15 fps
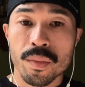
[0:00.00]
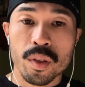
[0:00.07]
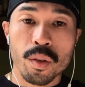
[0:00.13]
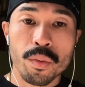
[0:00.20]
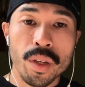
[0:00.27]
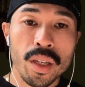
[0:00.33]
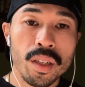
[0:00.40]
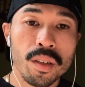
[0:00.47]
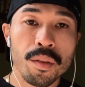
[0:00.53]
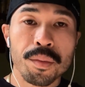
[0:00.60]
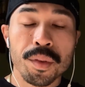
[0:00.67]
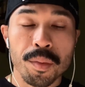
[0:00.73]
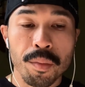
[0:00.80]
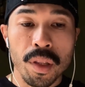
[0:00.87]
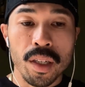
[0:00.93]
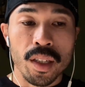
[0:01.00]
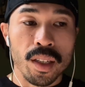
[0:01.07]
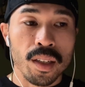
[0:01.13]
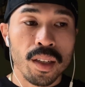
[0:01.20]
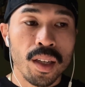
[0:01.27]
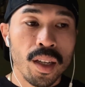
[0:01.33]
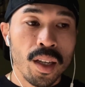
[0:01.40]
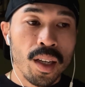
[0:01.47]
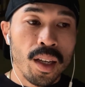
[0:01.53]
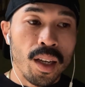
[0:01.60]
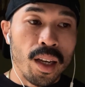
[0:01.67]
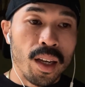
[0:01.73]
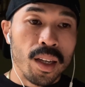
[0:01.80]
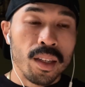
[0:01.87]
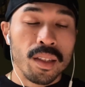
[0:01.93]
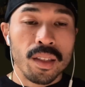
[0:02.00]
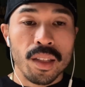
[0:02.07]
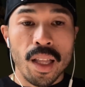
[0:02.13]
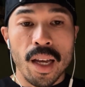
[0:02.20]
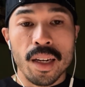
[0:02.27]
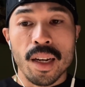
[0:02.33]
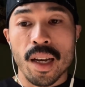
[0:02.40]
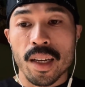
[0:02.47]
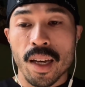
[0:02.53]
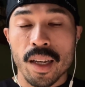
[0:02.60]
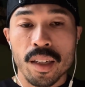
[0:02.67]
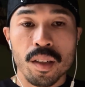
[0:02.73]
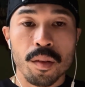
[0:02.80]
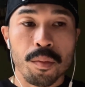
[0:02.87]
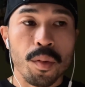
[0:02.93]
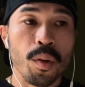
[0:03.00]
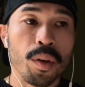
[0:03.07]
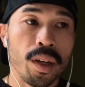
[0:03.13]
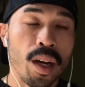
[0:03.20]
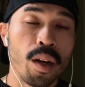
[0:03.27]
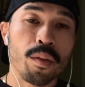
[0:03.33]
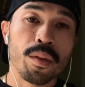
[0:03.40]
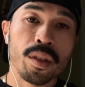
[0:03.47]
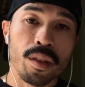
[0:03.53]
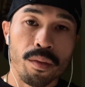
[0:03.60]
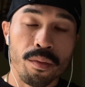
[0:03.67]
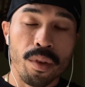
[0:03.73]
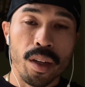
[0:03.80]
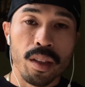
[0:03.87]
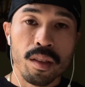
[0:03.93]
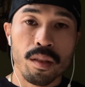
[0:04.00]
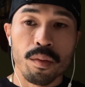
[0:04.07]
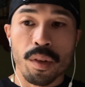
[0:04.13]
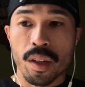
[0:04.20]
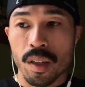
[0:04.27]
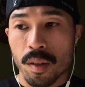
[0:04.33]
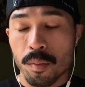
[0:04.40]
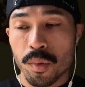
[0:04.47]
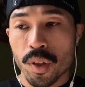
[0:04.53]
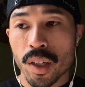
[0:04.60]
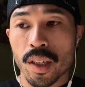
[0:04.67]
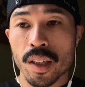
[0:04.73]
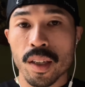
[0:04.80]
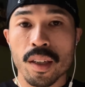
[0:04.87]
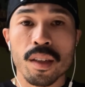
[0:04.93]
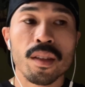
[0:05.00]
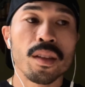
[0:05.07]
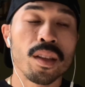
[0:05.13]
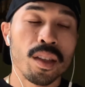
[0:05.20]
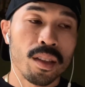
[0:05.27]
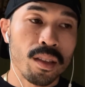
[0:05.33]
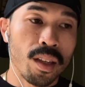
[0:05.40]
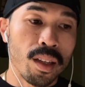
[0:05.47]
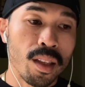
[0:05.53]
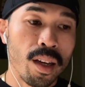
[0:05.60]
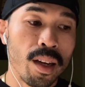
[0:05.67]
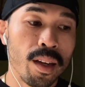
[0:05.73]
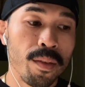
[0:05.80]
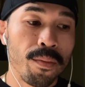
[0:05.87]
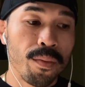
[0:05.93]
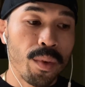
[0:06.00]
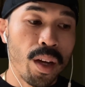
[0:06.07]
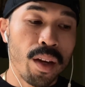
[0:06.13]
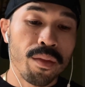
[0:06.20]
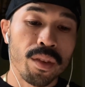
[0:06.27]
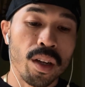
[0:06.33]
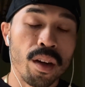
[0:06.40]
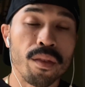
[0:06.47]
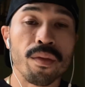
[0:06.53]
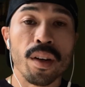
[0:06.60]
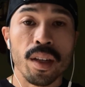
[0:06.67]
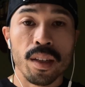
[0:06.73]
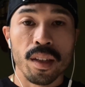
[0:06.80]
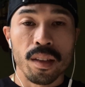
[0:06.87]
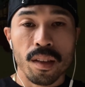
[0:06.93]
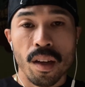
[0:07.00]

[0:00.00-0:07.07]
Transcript: So we ended up splitting, and that night I ended up going out with some friends. We ended up drinking, things like that. We're having our fun.